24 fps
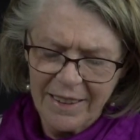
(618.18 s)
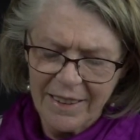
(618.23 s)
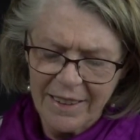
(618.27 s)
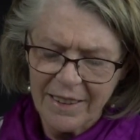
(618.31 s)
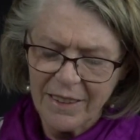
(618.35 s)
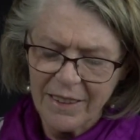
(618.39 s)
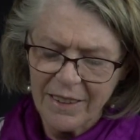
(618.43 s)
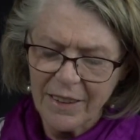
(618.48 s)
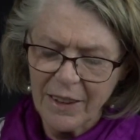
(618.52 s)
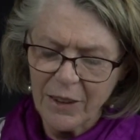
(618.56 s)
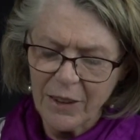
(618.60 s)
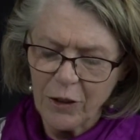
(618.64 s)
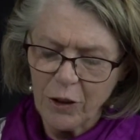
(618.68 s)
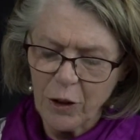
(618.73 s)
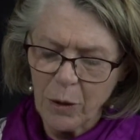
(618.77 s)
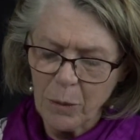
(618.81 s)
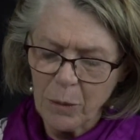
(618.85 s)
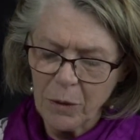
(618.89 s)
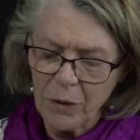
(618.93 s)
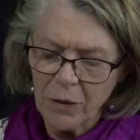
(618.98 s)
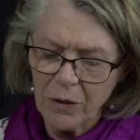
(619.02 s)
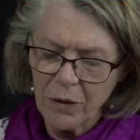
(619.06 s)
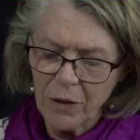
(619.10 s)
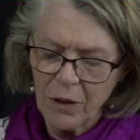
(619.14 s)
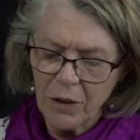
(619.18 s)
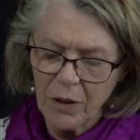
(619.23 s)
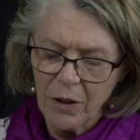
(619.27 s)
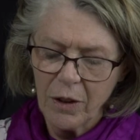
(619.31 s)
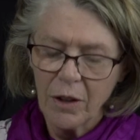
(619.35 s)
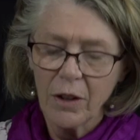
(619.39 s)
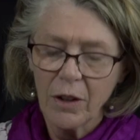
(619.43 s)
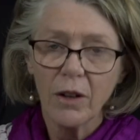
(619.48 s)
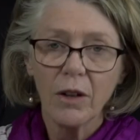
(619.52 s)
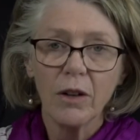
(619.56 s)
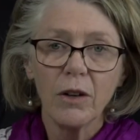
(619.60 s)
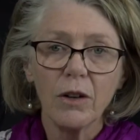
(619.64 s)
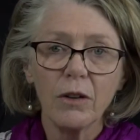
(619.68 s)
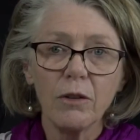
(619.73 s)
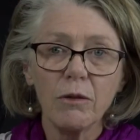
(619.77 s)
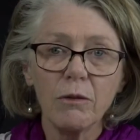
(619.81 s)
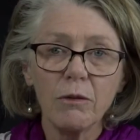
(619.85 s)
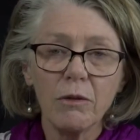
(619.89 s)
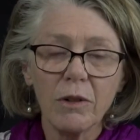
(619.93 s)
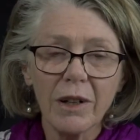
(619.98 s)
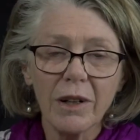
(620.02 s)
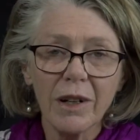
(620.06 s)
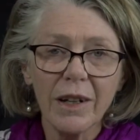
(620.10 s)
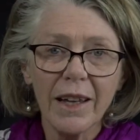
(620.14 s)
said Thomas, who
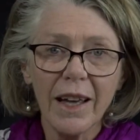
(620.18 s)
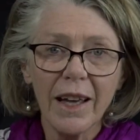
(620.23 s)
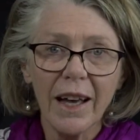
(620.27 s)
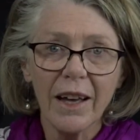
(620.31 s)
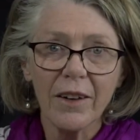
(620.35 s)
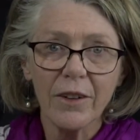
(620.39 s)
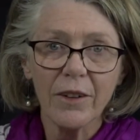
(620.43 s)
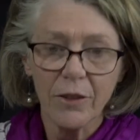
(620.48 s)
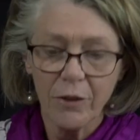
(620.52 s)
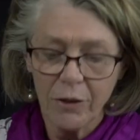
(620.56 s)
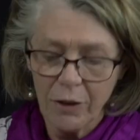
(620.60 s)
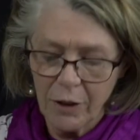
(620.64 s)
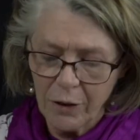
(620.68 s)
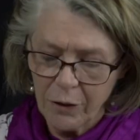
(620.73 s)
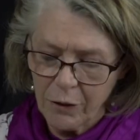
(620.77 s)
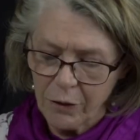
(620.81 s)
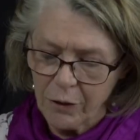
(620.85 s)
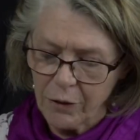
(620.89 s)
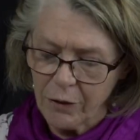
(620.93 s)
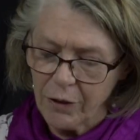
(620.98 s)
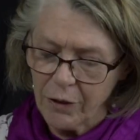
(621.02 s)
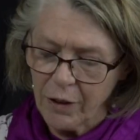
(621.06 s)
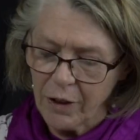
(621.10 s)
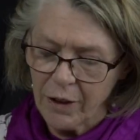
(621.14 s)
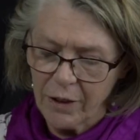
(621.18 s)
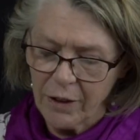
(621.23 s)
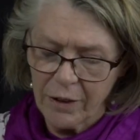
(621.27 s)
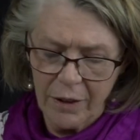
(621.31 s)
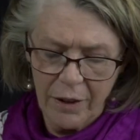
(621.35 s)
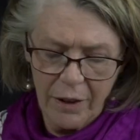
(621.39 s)
really had a dreadful fright.